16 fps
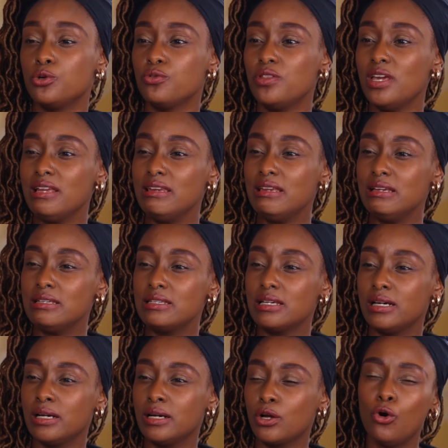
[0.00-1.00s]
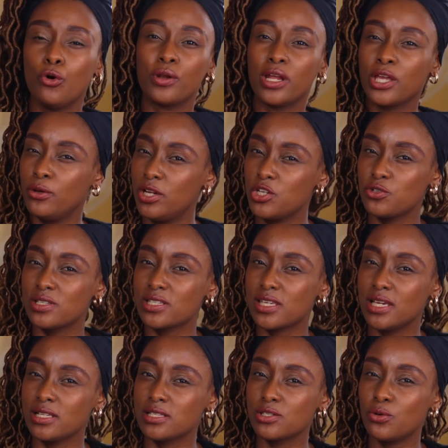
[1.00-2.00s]
Do they need co-regulation
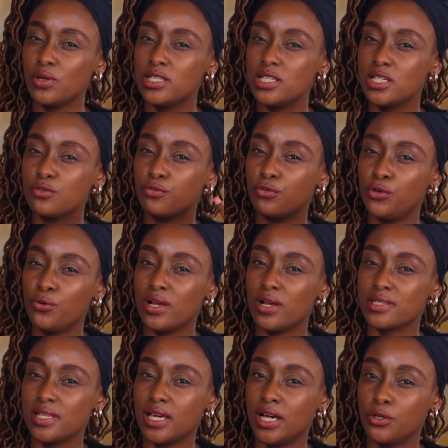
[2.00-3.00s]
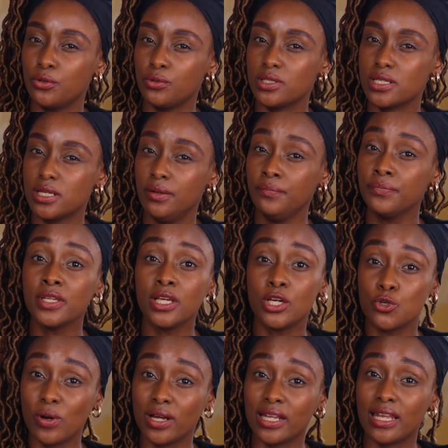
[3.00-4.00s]
skills? So it is for you as the adult
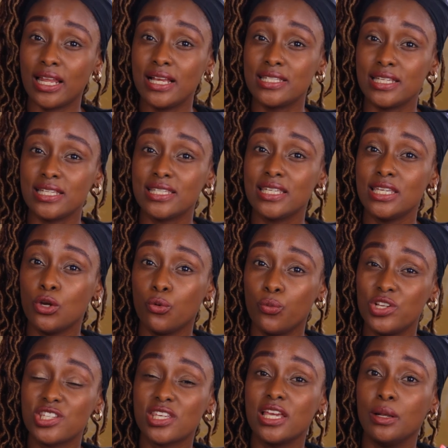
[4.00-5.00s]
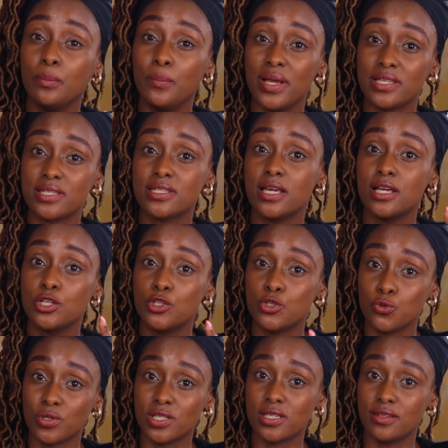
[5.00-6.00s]
to analyze and see which skill best
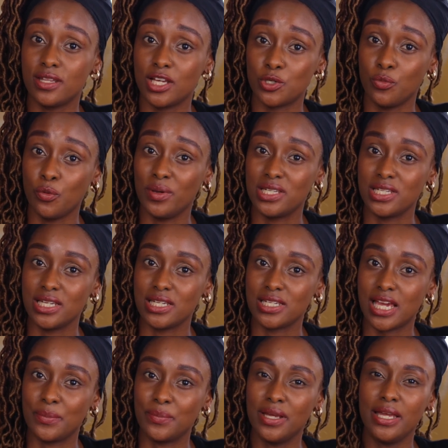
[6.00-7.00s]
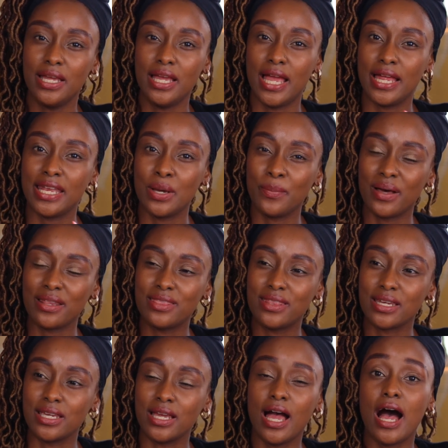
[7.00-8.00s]
suits that moment in time. And number
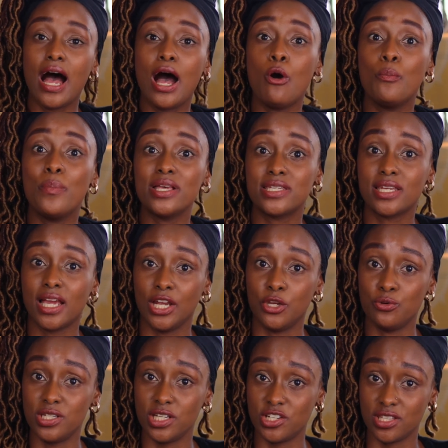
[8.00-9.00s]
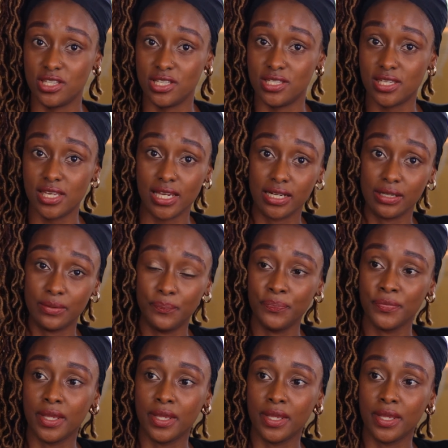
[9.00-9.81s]
3, how best can you teach this skill?